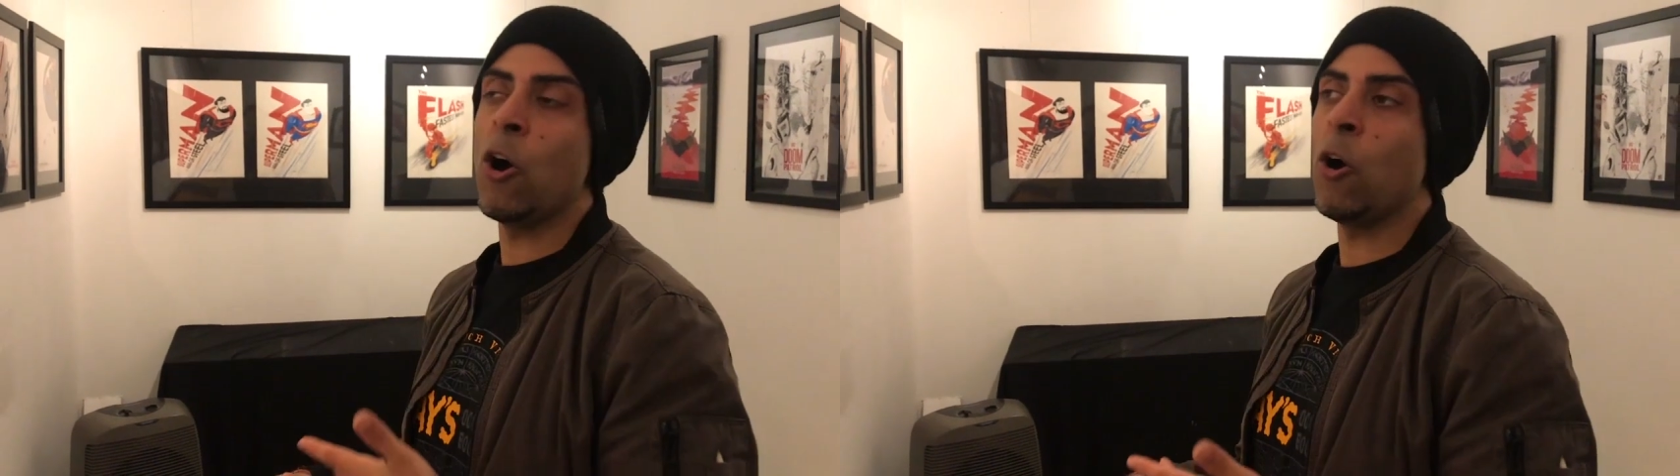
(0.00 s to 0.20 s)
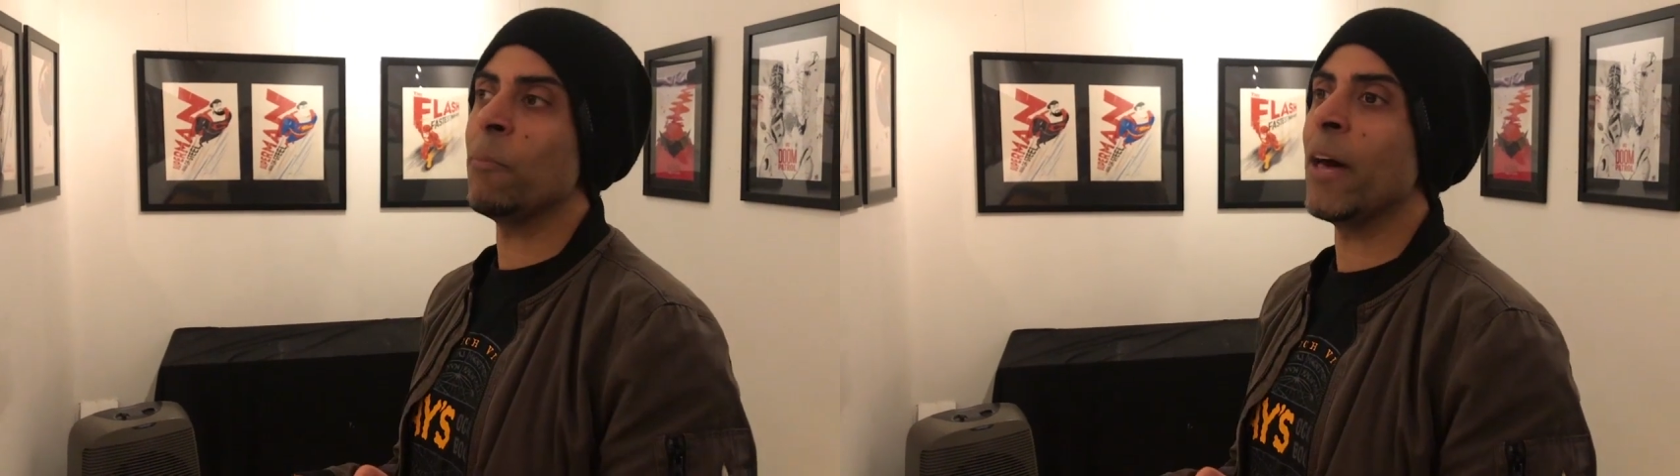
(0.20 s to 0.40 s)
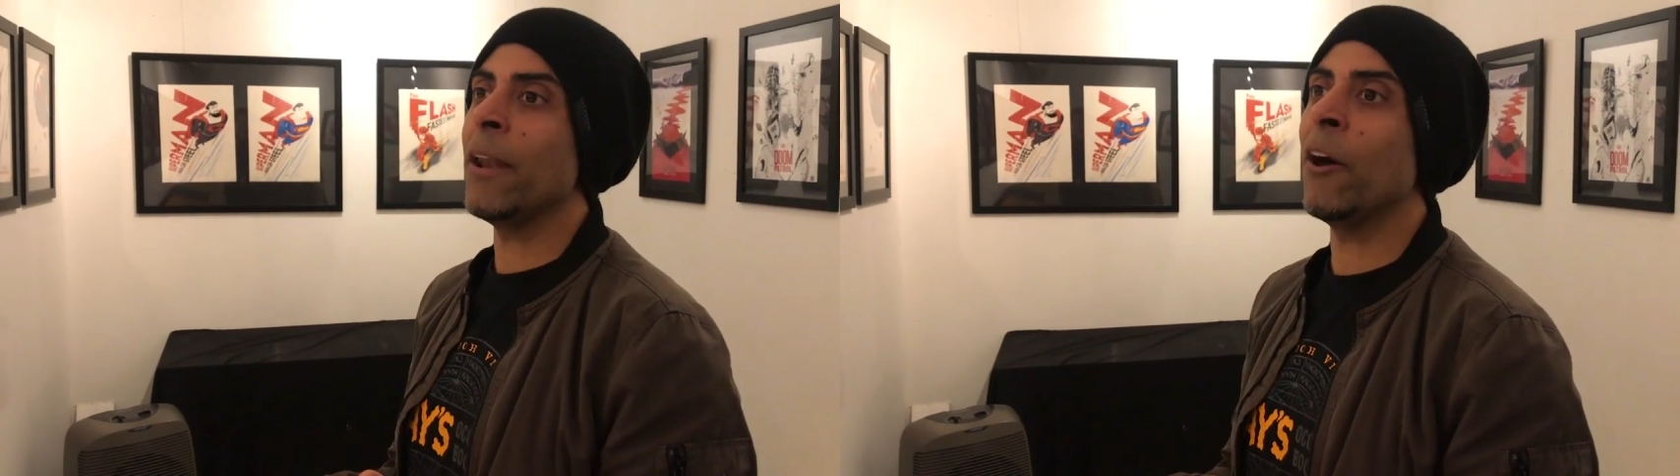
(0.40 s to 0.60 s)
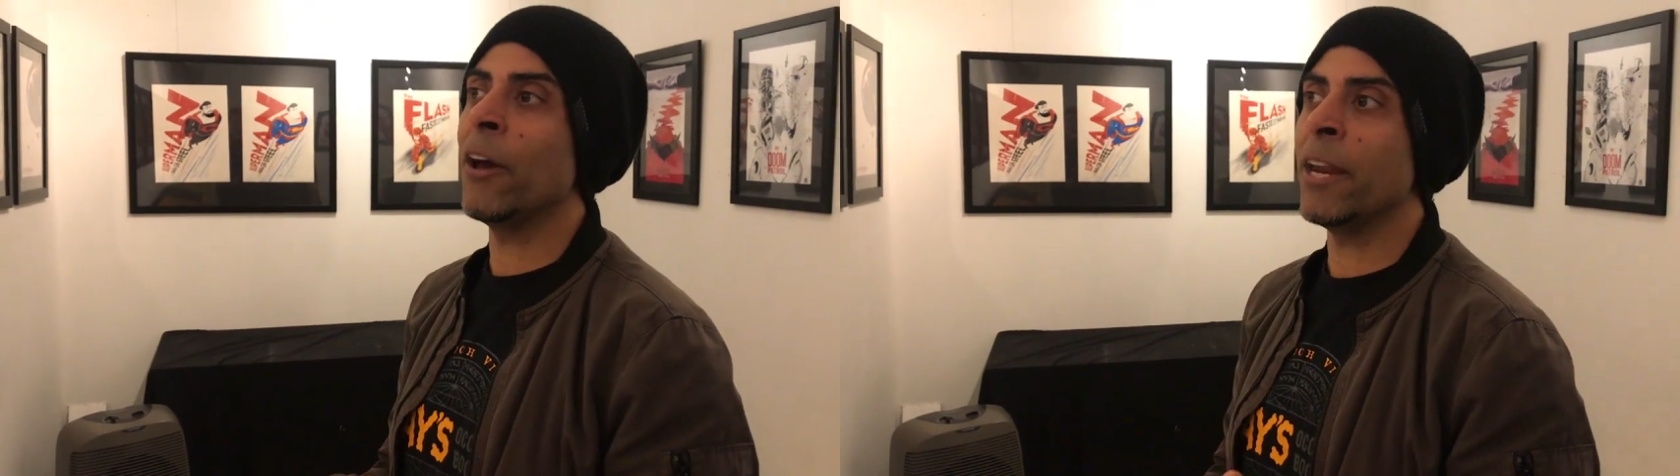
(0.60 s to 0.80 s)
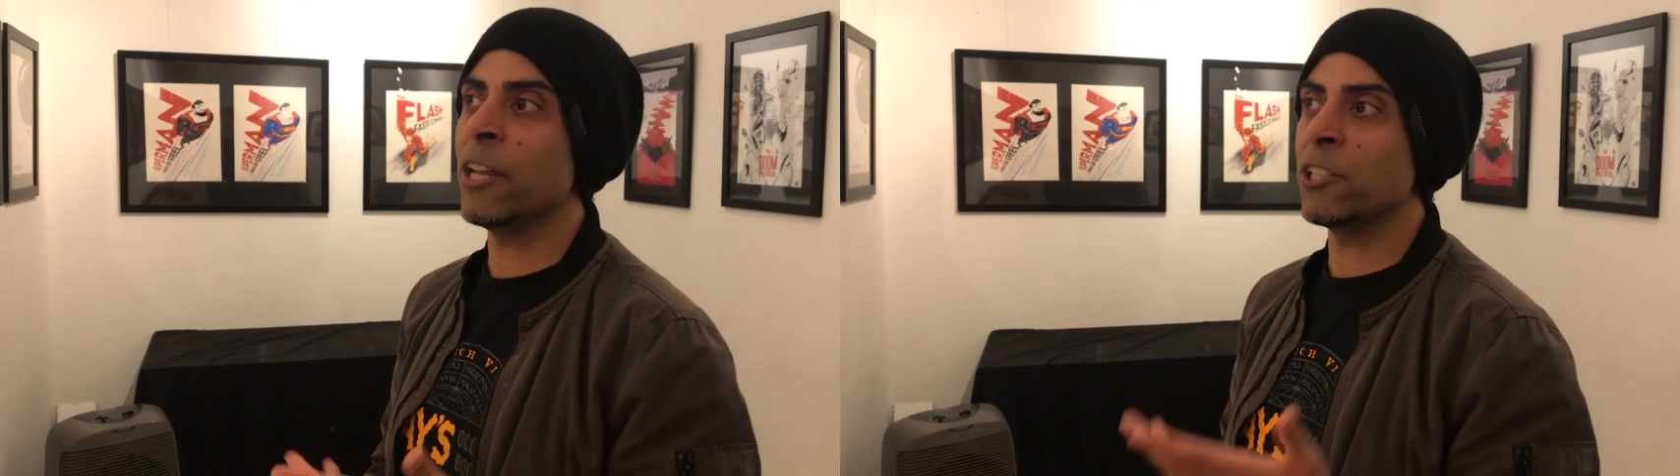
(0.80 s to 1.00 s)
home that
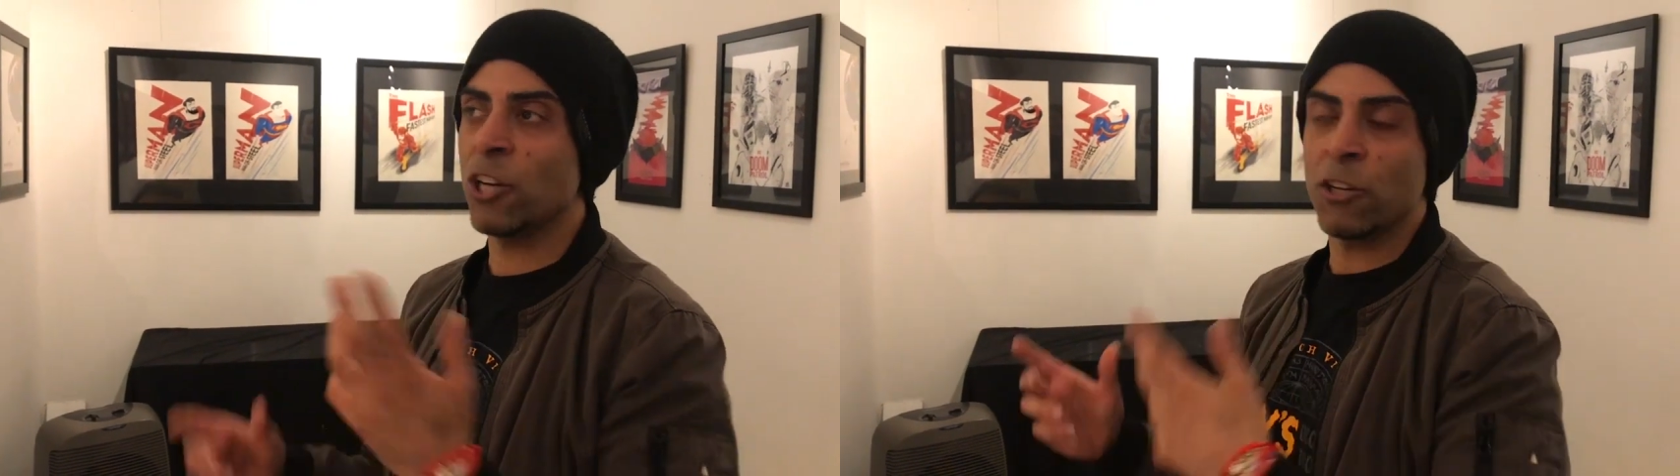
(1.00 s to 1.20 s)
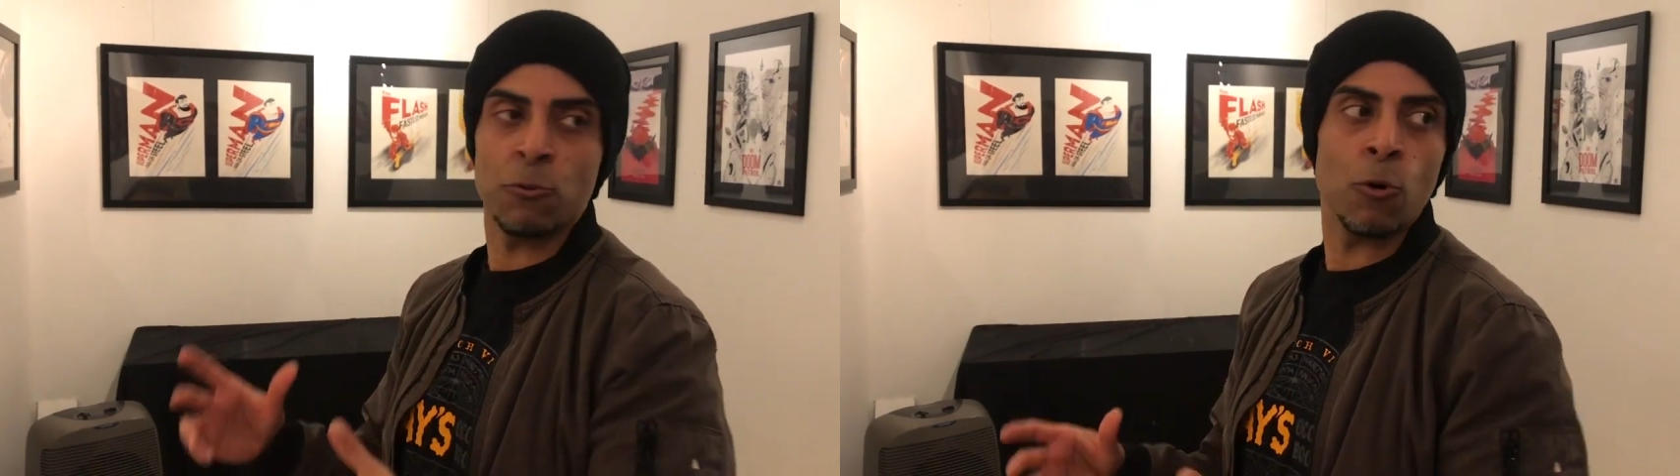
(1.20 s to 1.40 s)
night and I started